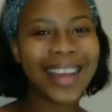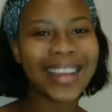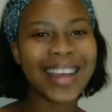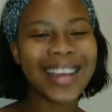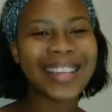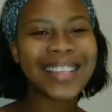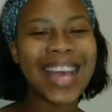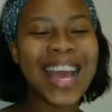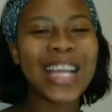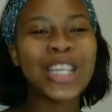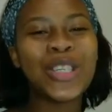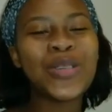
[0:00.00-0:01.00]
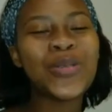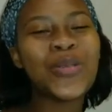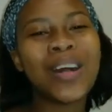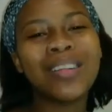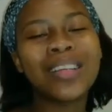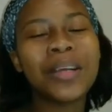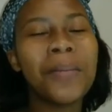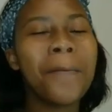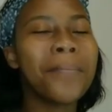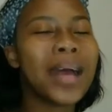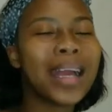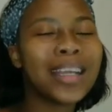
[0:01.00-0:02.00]
guys, and welcome
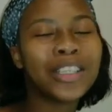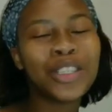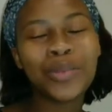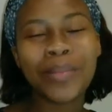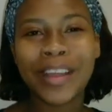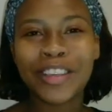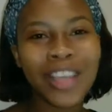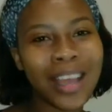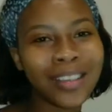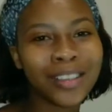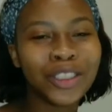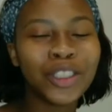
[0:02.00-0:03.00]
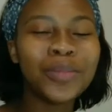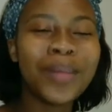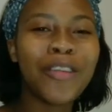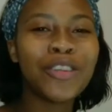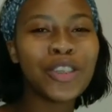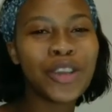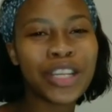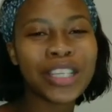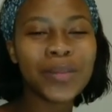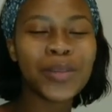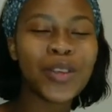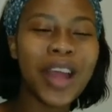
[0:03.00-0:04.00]
back to my channel. To my returning
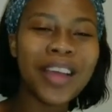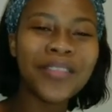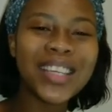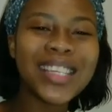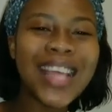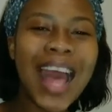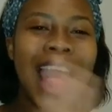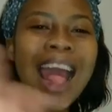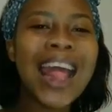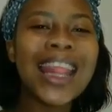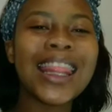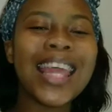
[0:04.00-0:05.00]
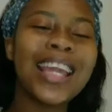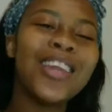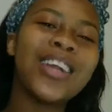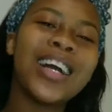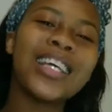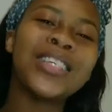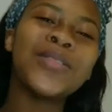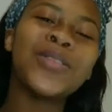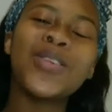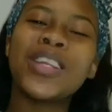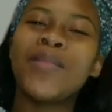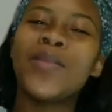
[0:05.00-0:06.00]
subscribers, thank you guys for
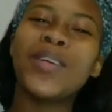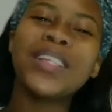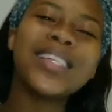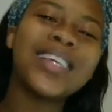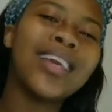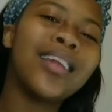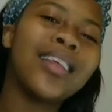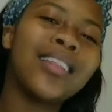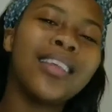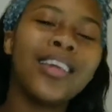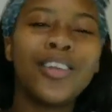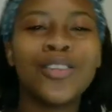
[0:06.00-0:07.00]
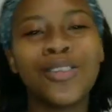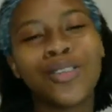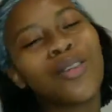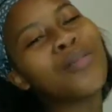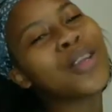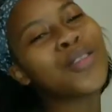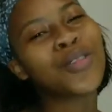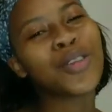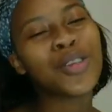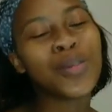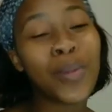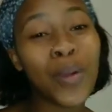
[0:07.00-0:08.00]
joining me once again, and thank you so much for your
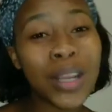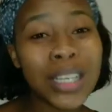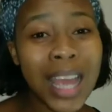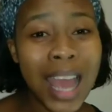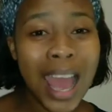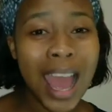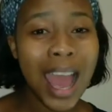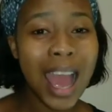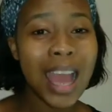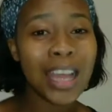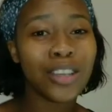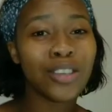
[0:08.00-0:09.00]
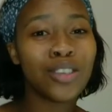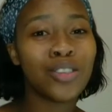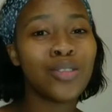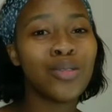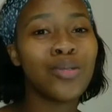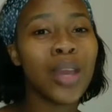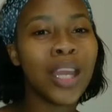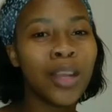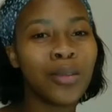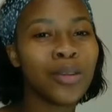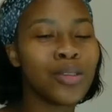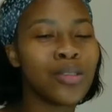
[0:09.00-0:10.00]
support. And to
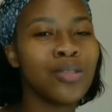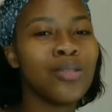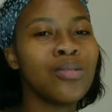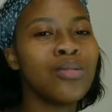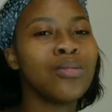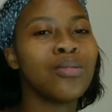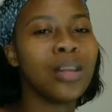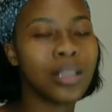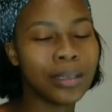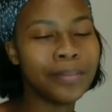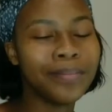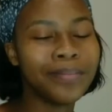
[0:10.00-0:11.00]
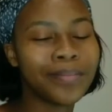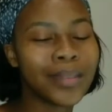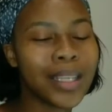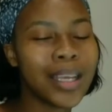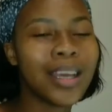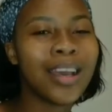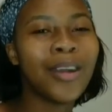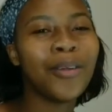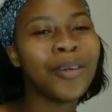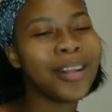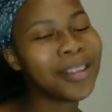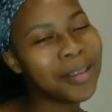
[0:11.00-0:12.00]
anyone who's new, welcome.
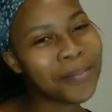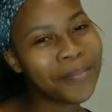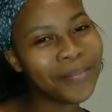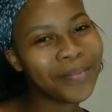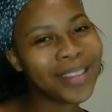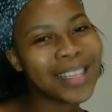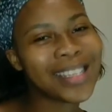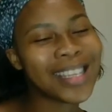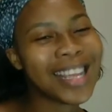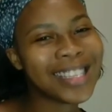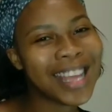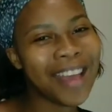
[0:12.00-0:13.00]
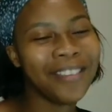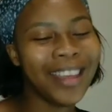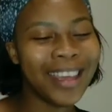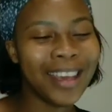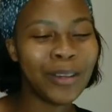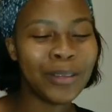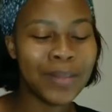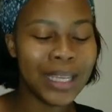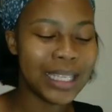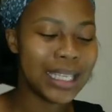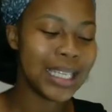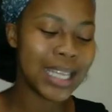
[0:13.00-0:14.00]
It's nice to have you here with me
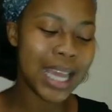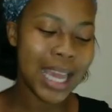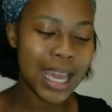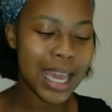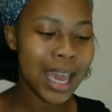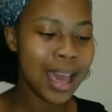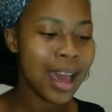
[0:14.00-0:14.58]
today,